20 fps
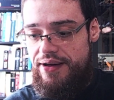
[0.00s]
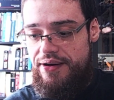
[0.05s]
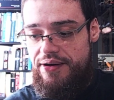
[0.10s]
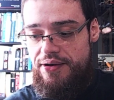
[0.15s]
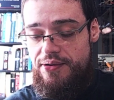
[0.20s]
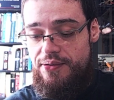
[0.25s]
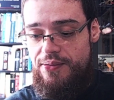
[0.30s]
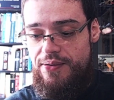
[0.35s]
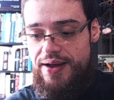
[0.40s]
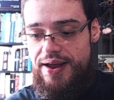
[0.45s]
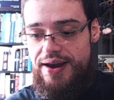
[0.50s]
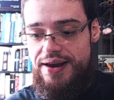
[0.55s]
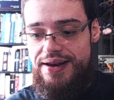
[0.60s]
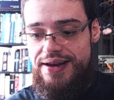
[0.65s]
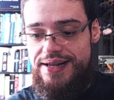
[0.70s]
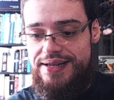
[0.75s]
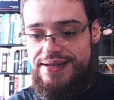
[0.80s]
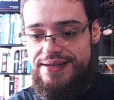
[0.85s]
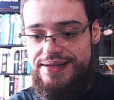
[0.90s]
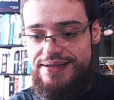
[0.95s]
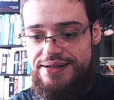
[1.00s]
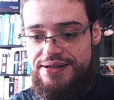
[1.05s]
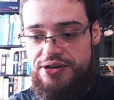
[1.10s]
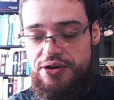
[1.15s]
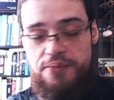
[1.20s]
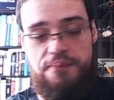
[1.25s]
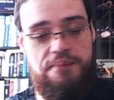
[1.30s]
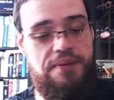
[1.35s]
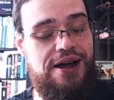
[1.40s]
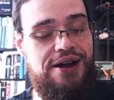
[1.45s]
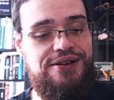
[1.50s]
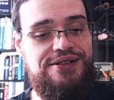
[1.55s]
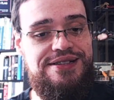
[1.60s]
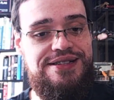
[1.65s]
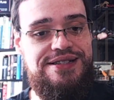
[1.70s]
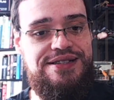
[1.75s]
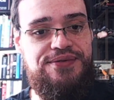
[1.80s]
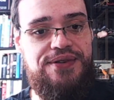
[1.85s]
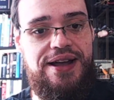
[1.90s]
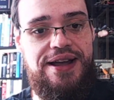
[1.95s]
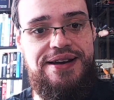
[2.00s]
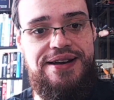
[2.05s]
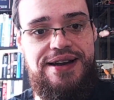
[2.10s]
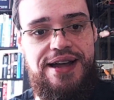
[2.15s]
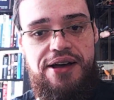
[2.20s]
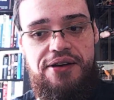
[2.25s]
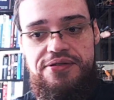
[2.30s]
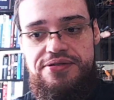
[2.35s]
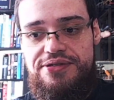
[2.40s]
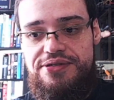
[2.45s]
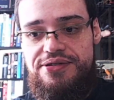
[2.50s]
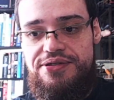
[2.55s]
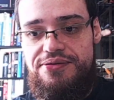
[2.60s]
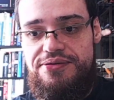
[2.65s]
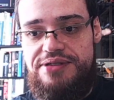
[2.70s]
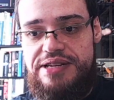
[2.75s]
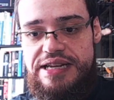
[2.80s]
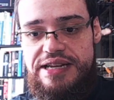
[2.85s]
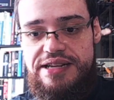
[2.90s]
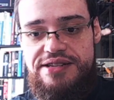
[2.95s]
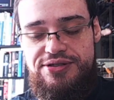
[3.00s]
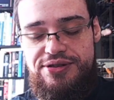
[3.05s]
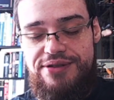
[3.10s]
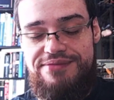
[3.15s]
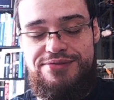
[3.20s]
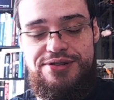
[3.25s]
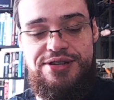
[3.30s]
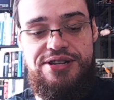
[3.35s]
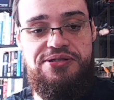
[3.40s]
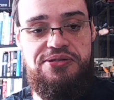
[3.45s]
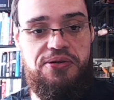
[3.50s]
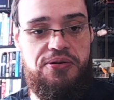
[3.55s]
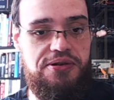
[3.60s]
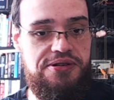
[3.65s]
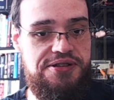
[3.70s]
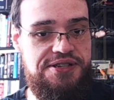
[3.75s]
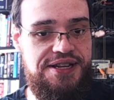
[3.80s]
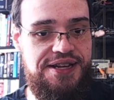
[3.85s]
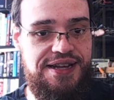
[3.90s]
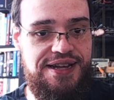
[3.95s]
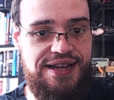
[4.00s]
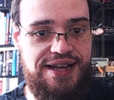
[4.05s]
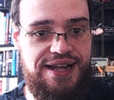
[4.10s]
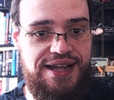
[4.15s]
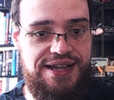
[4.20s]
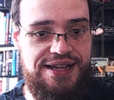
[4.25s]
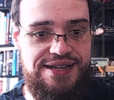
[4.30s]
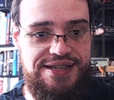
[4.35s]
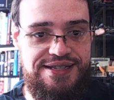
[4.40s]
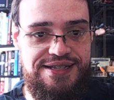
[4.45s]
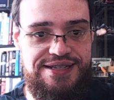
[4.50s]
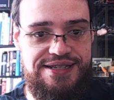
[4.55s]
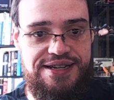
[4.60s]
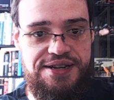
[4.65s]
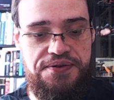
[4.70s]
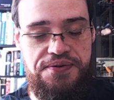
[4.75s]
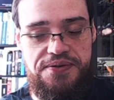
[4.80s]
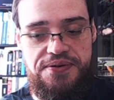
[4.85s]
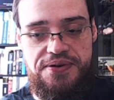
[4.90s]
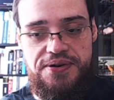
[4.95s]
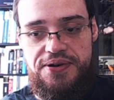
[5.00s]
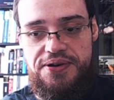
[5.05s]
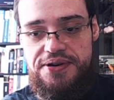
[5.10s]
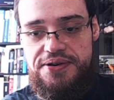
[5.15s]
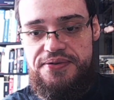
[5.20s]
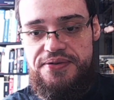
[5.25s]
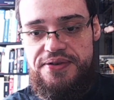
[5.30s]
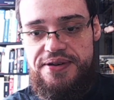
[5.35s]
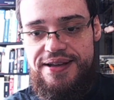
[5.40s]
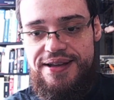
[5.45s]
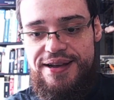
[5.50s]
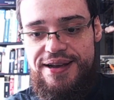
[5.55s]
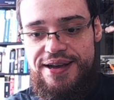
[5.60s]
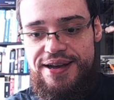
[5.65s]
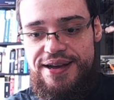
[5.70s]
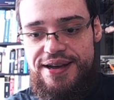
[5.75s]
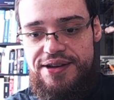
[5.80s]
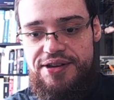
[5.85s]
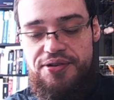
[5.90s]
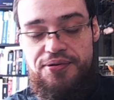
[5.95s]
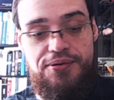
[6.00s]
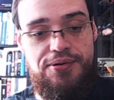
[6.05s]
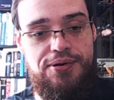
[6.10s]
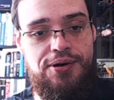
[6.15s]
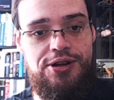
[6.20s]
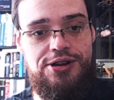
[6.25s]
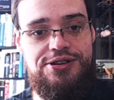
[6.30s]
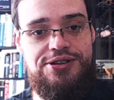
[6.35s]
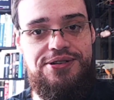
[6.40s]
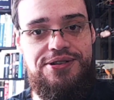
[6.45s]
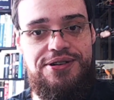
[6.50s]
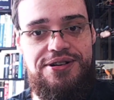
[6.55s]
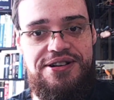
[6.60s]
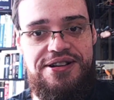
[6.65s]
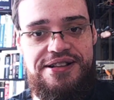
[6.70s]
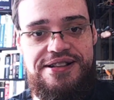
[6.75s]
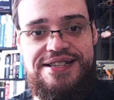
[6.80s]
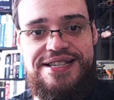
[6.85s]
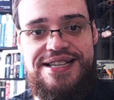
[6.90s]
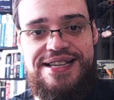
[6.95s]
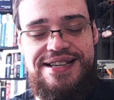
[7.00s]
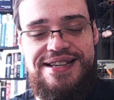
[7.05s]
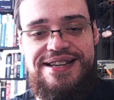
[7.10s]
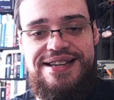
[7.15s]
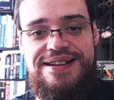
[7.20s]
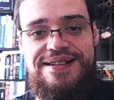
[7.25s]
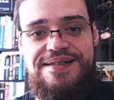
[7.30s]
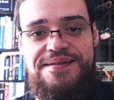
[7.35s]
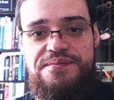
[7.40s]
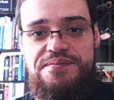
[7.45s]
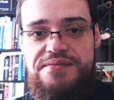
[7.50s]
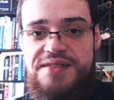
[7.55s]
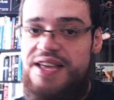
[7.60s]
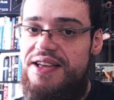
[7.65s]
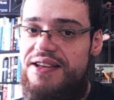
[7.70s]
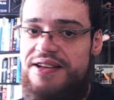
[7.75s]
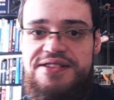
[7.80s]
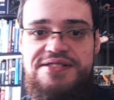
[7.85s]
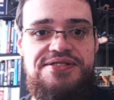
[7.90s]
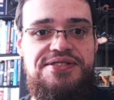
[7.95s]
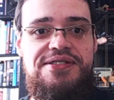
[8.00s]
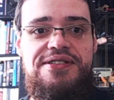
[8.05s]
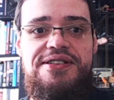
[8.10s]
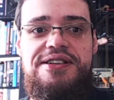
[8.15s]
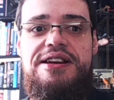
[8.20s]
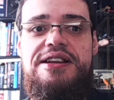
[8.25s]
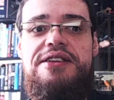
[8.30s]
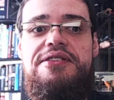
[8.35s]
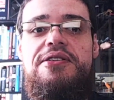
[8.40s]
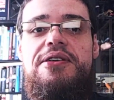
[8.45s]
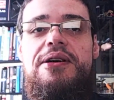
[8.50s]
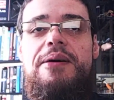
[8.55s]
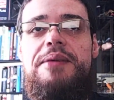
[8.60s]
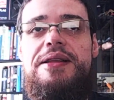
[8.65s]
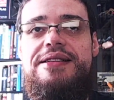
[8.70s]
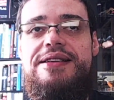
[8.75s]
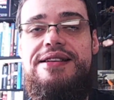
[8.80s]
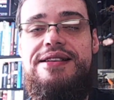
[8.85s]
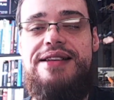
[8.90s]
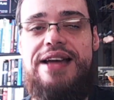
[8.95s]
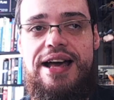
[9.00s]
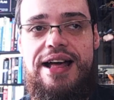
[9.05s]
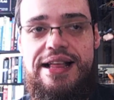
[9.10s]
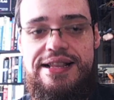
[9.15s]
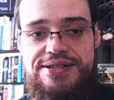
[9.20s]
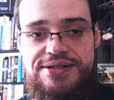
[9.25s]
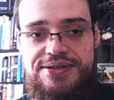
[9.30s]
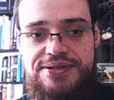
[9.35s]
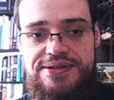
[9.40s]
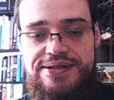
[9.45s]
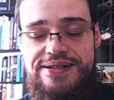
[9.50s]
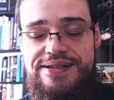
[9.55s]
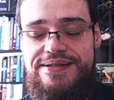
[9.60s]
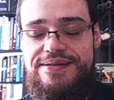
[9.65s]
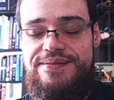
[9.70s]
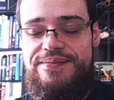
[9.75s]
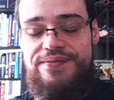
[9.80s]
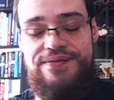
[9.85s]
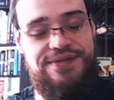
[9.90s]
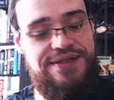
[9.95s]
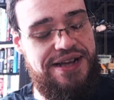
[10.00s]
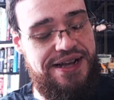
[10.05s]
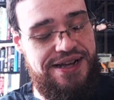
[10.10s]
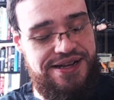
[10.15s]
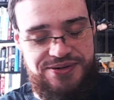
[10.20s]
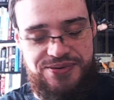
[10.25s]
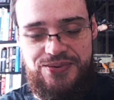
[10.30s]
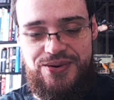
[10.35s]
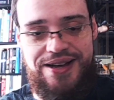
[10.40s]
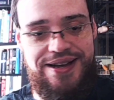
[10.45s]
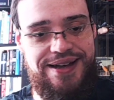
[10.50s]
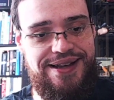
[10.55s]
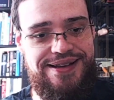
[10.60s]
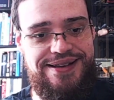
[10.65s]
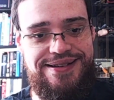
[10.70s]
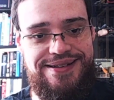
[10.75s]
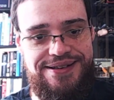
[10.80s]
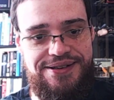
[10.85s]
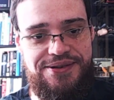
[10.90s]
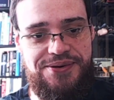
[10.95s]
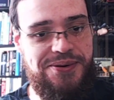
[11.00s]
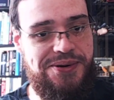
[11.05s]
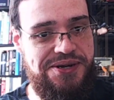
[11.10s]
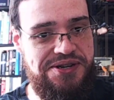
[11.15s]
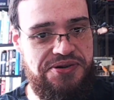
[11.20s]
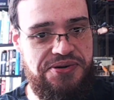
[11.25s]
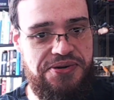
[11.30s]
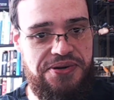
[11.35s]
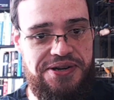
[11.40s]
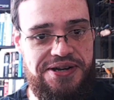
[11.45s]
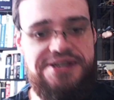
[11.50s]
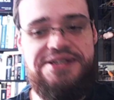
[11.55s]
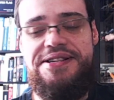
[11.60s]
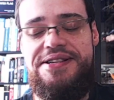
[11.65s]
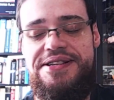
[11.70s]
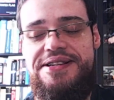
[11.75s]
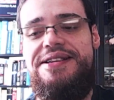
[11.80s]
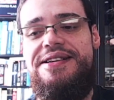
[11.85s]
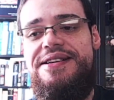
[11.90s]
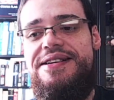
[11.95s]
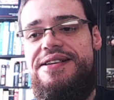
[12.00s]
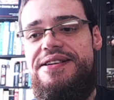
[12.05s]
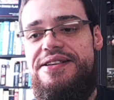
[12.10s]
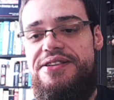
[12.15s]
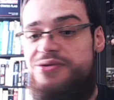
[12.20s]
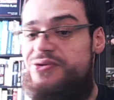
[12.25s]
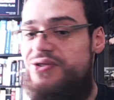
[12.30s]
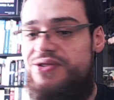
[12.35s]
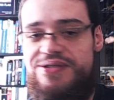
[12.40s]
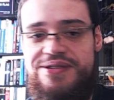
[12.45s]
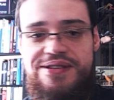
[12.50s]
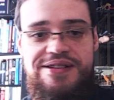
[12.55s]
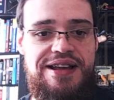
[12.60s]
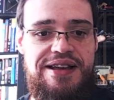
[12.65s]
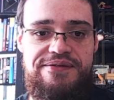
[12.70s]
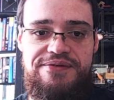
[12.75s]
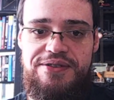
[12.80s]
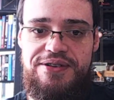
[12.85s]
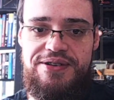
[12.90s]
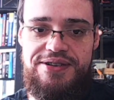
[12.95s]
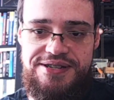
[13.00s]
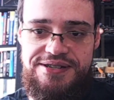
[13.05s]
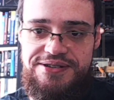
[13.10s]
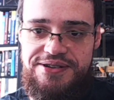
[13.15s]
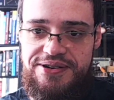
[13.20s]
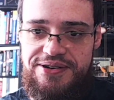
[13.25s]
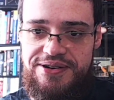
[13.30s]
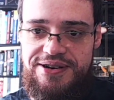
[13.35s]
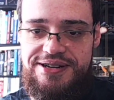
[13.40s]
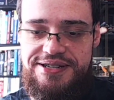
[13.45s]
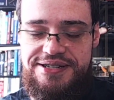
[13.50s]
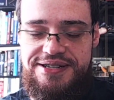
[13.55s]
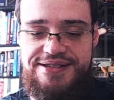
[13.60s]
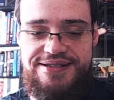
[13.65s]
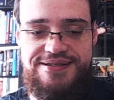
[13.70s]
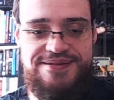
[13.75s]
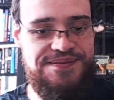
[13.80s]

or when your parents find out you did something naughty and you got, you got caught, because you're an incompetent asshole. That's why you got caught. You shouldn't have gotten caught.